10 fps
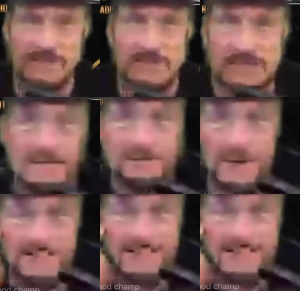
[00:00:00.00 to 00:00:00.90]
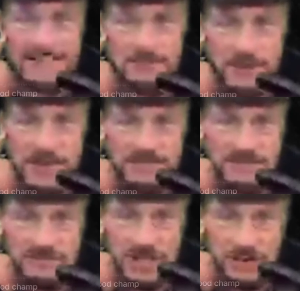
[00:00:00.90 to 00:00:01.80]
Finally got a
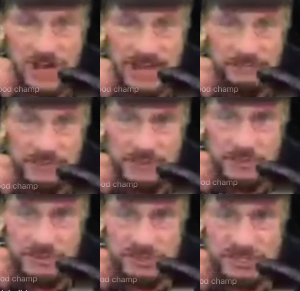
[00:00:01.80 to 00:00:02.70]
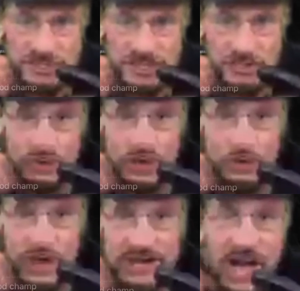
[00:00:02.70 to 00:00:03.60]
sponsor, Joe. Alpha Nutrition.
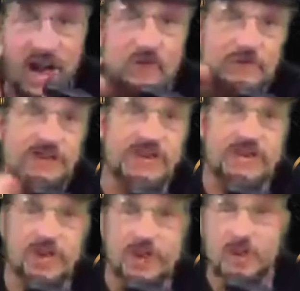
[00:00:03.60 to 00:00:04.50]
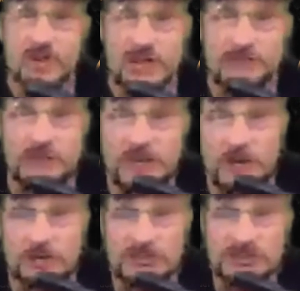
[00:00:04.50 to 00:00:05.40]
Oh, very cool. Good for you,
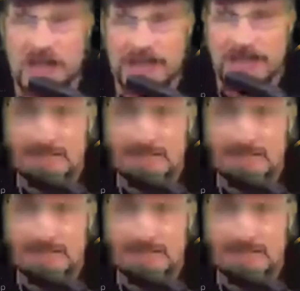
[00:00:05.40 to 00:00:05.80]
Steiner.